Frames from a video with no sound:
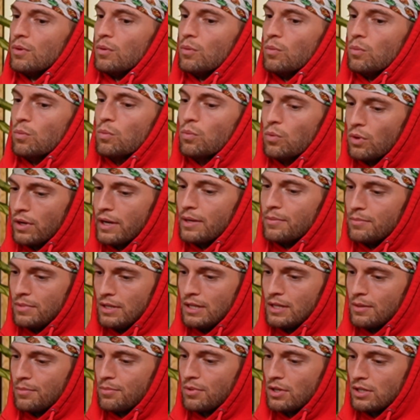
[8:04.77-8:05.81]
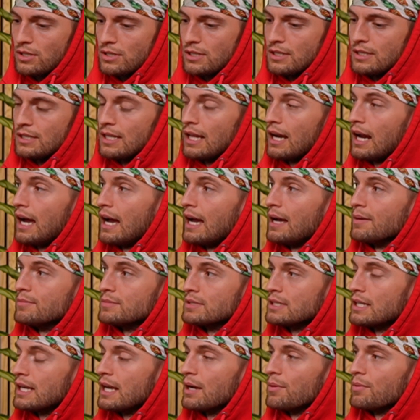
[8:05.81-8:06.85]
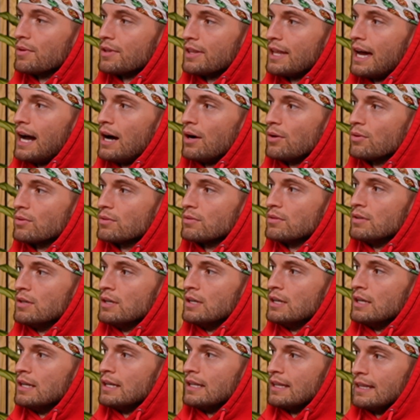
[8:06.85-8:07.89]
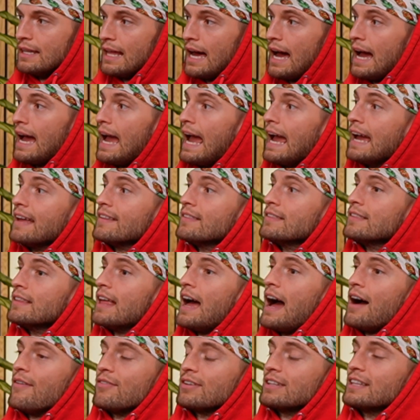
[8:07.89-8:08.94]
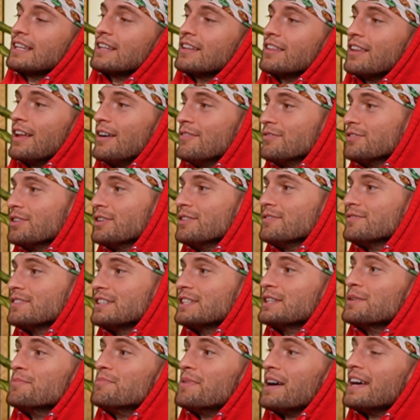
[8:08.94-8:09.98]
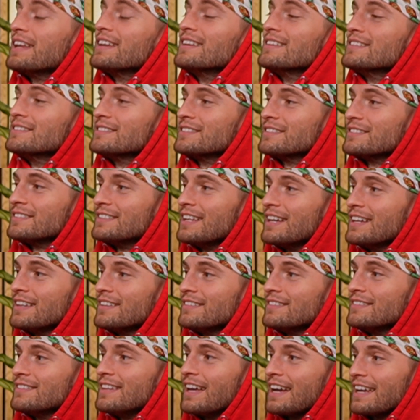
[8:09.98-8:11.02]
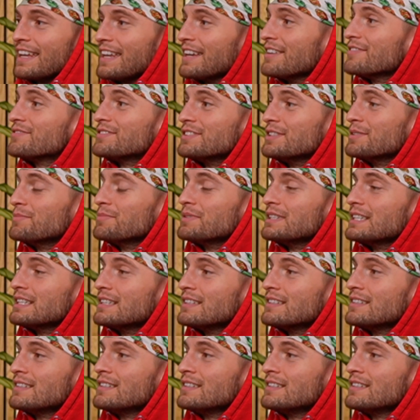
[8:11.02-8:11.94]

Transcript: wouldn't be the person that I am today without that, and having the level of independence that gifted me.